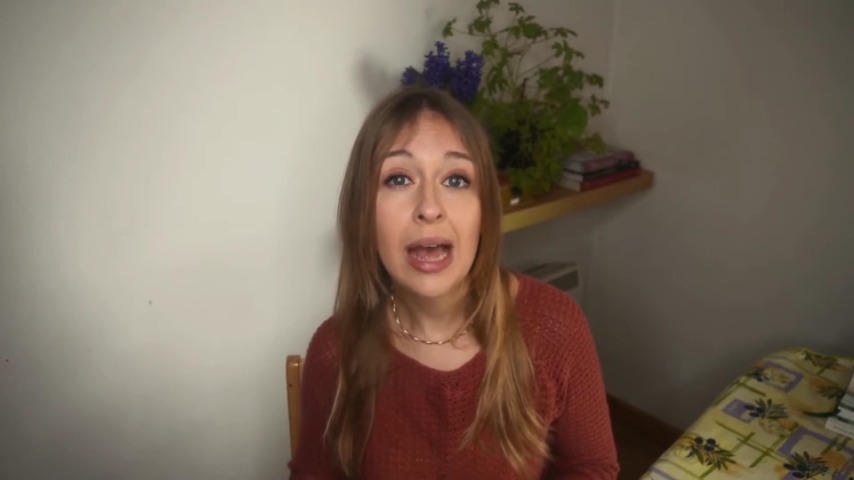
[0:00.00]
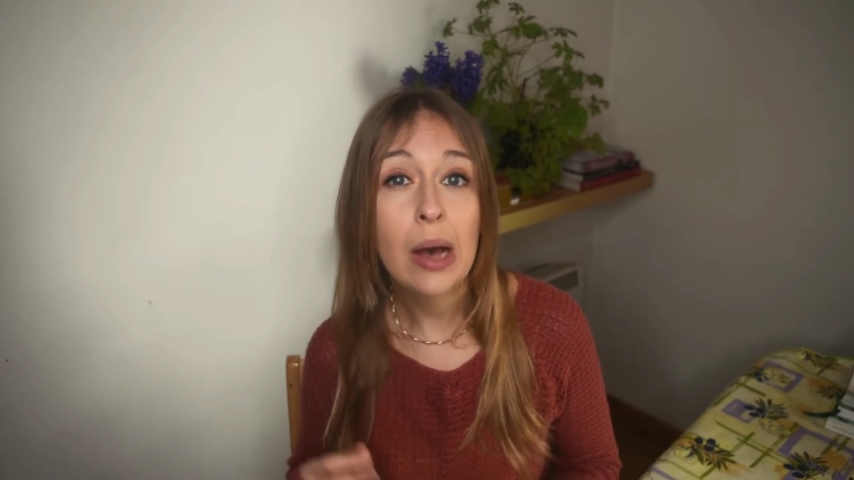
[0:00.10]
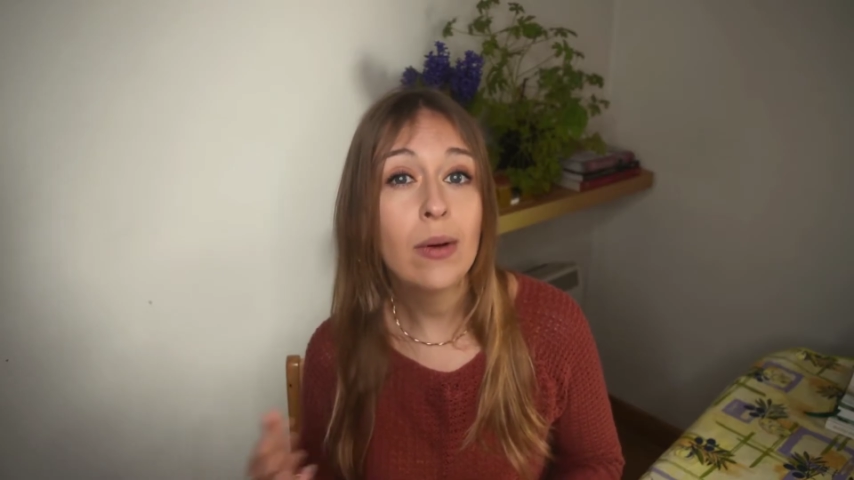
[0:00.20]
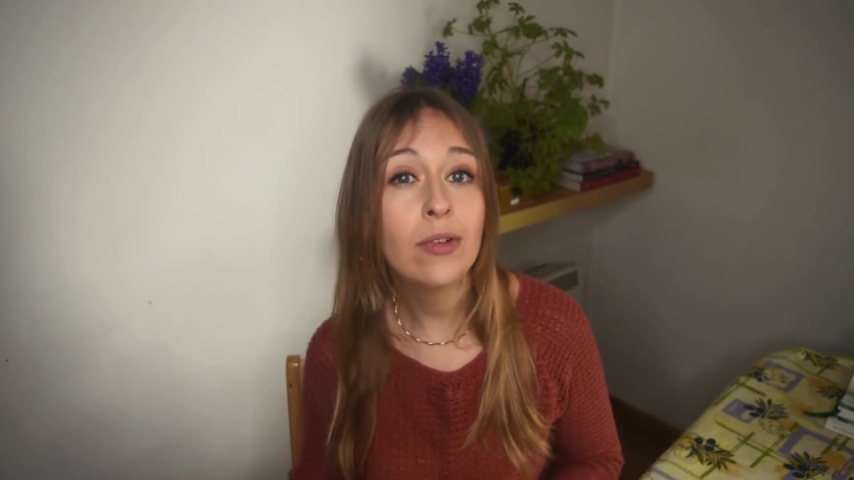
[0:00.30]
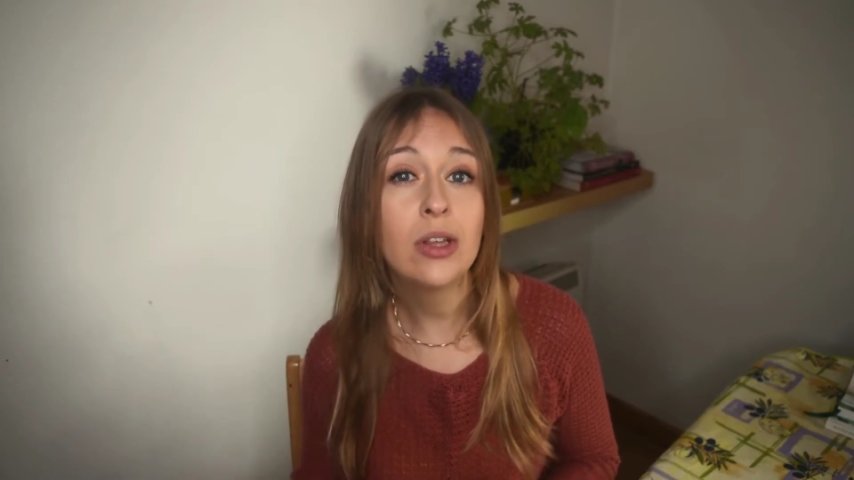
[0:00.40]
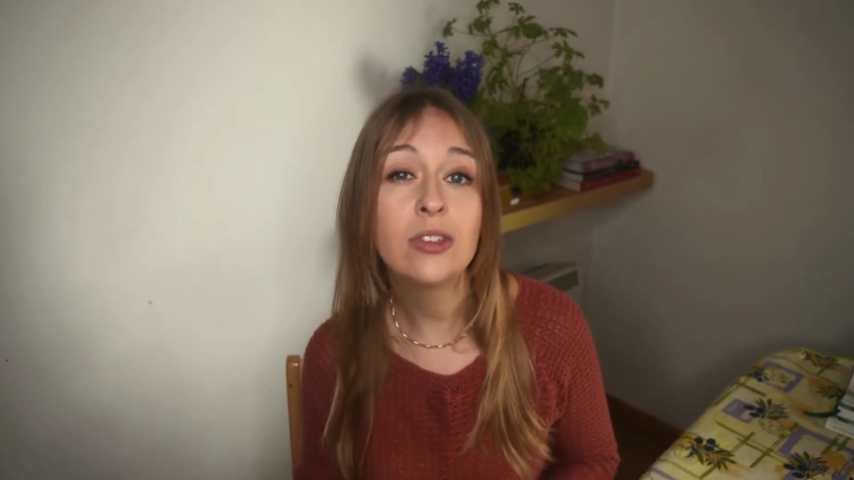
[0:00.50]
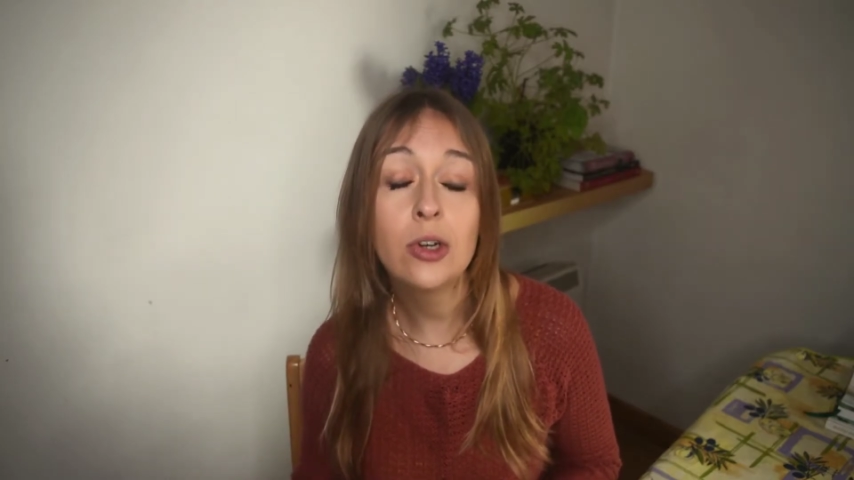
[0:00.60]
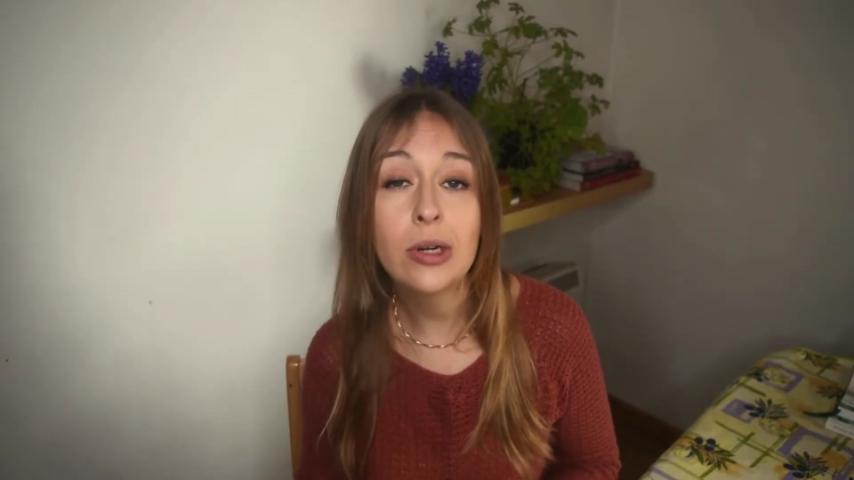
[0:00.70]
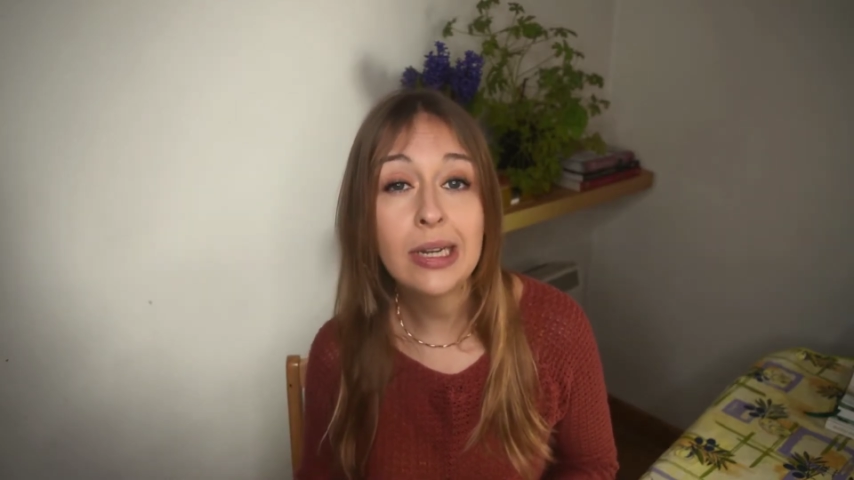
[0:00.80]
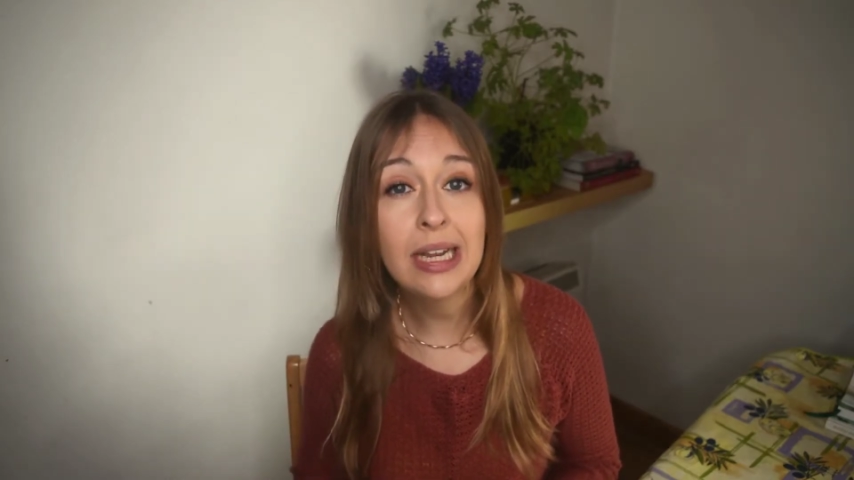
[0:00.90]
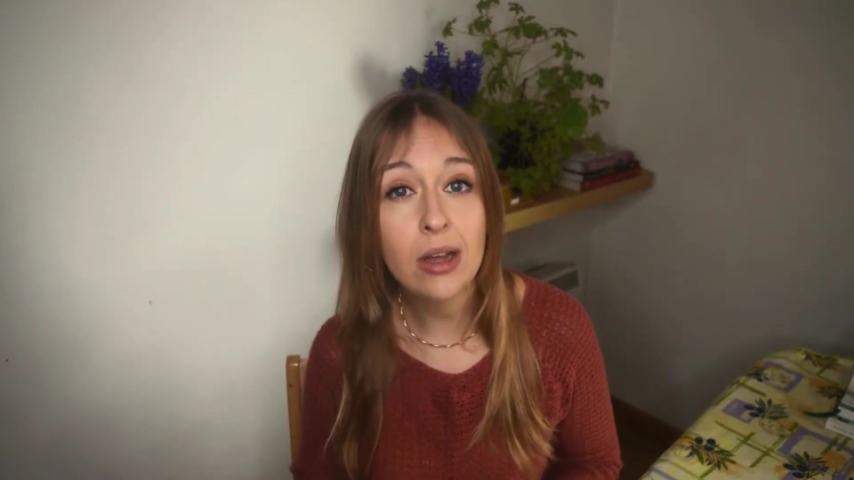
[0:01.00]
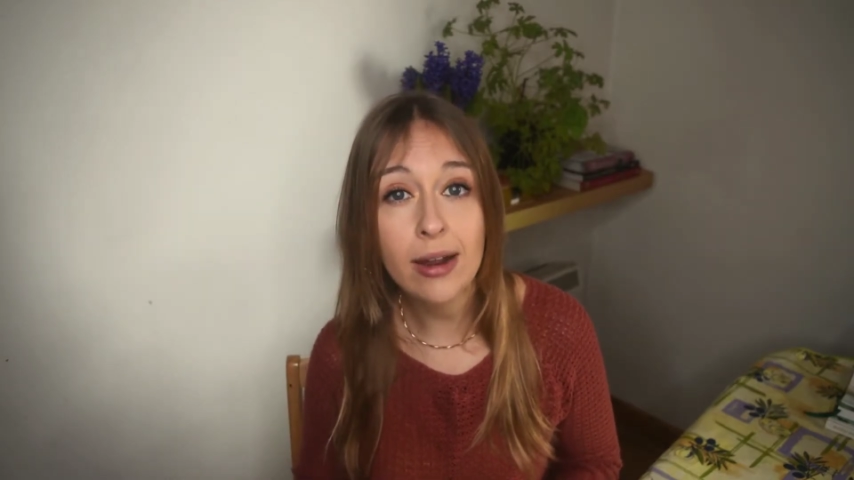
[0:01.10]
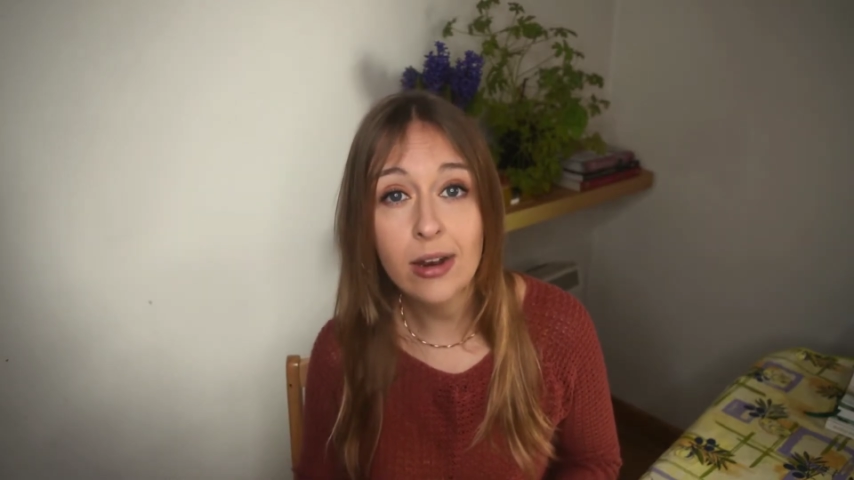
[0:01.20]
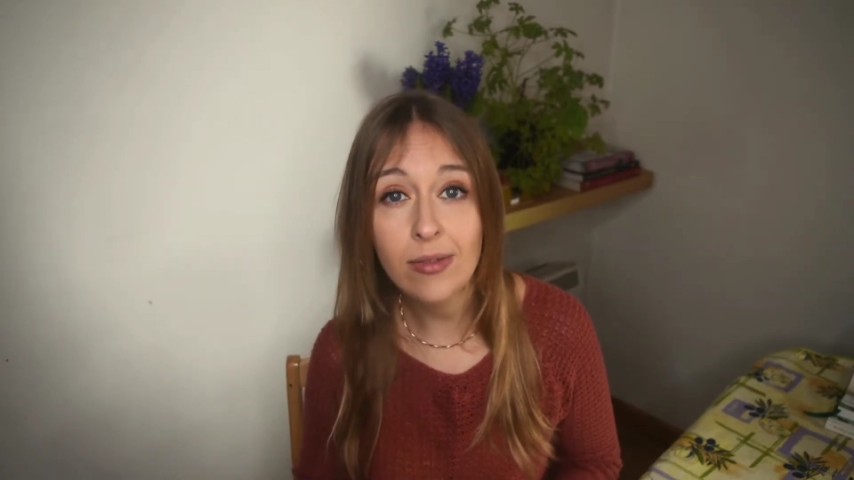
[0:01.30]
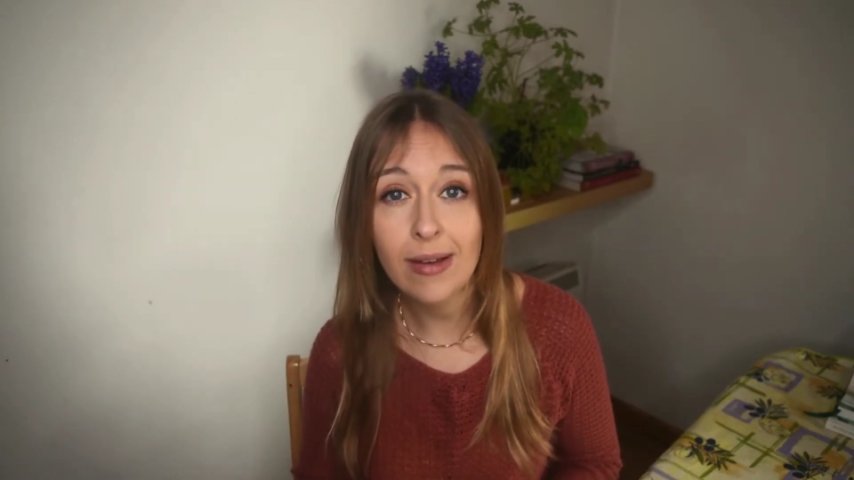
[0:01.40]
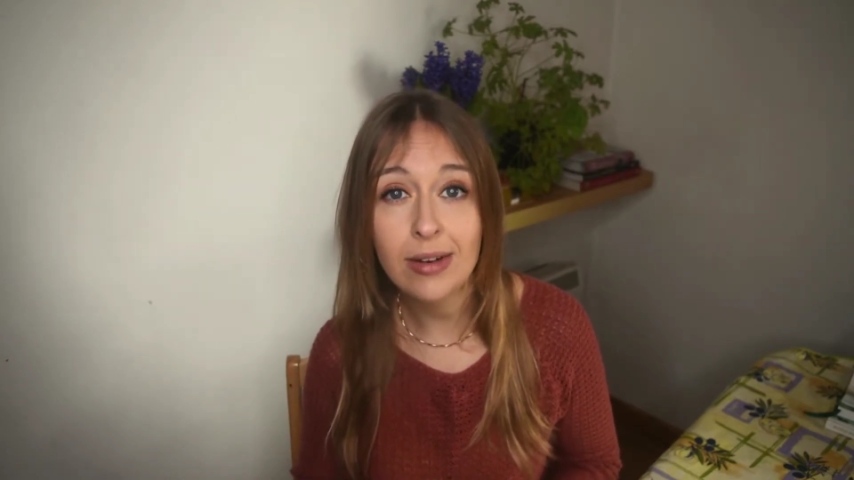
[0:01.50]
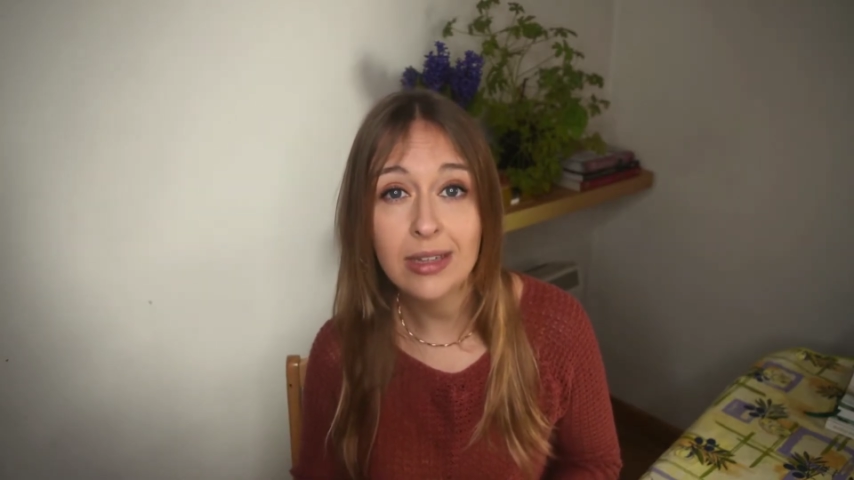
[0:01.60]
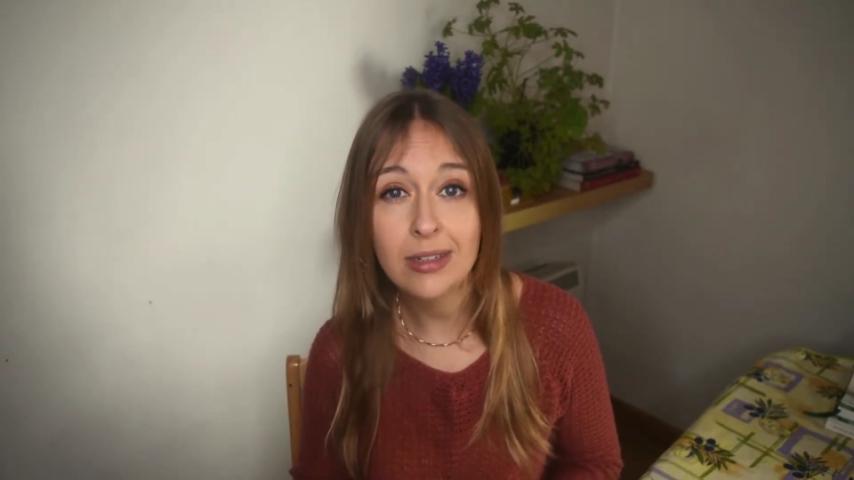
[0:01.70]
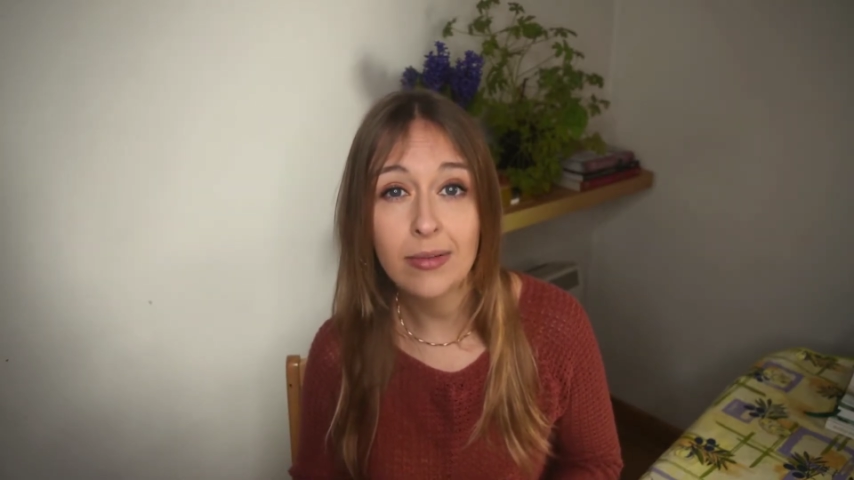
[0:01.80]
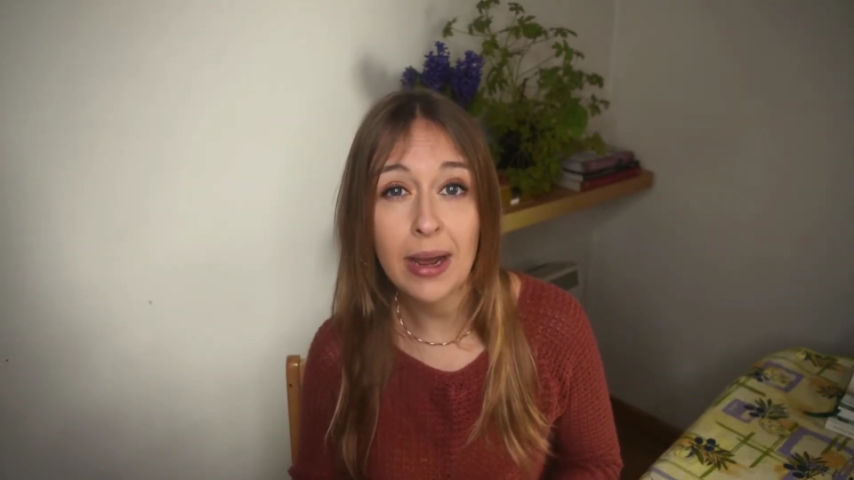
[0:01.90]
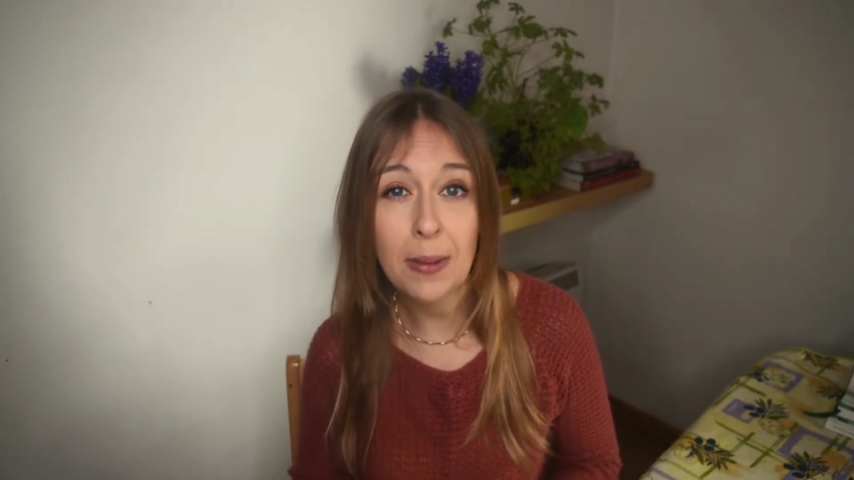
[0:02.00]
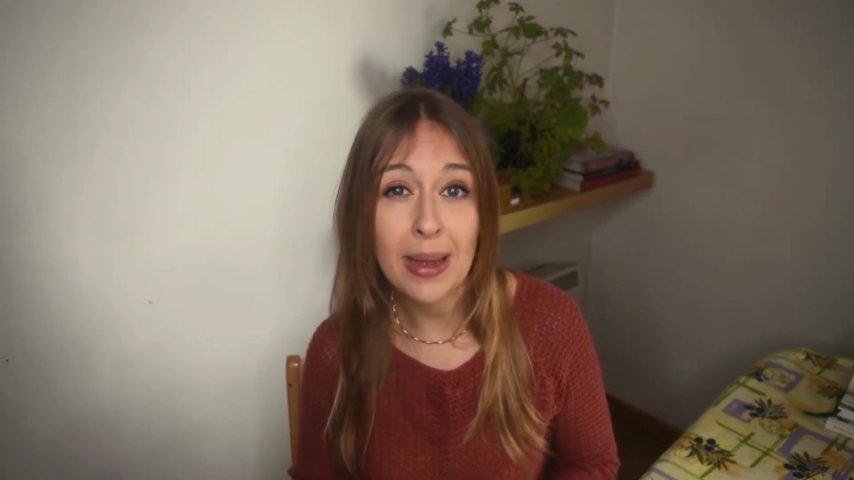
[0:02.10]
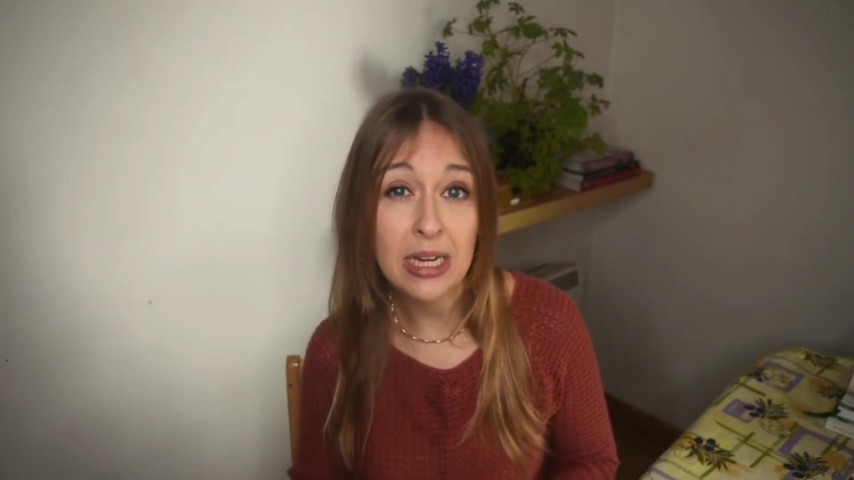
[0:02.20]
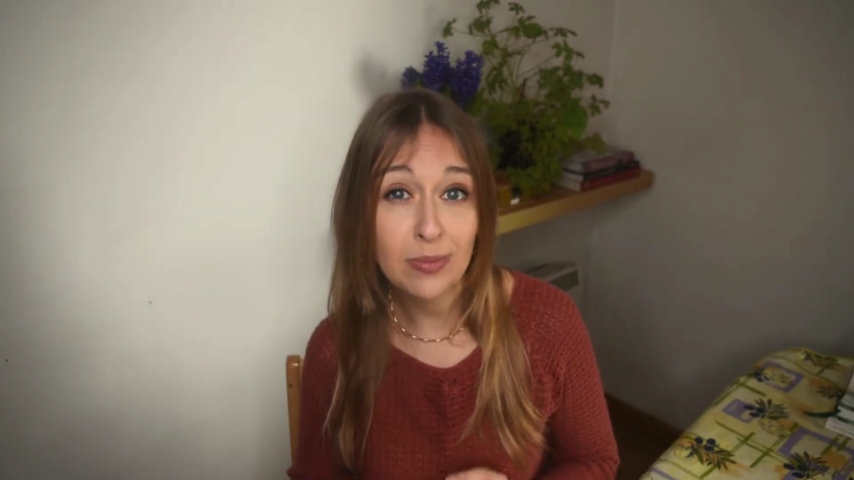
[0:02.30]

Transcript: However, there's currently not enough evidence to recommend